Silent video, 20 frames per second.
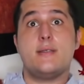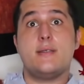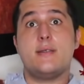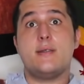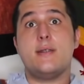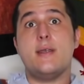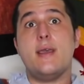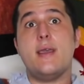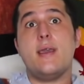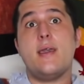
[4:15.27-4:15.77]

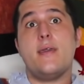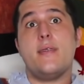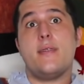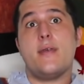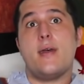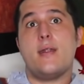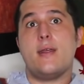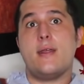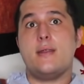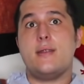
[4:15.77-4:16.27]
today I
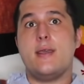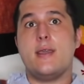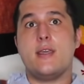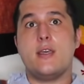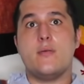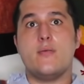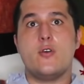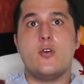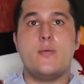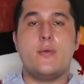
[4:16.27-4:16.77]
thought I'd take
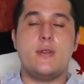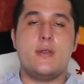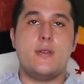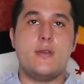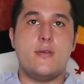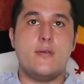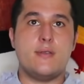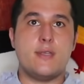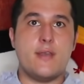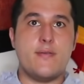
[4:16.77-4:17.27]
a moment to
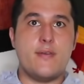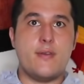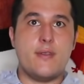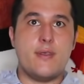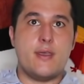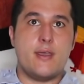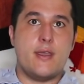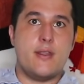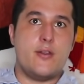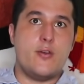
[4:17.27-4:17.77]
use
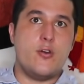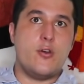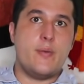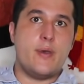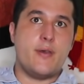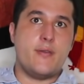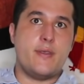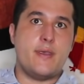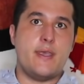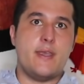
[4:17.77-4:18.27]
everything I know
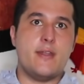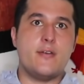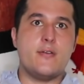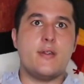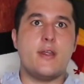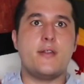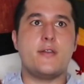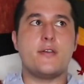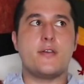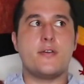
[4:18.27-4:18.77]
about the
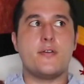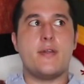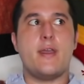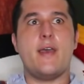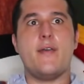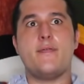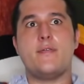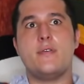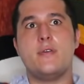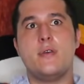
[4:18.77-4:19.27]
internet to
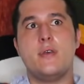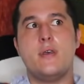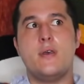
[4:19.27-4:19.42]
craft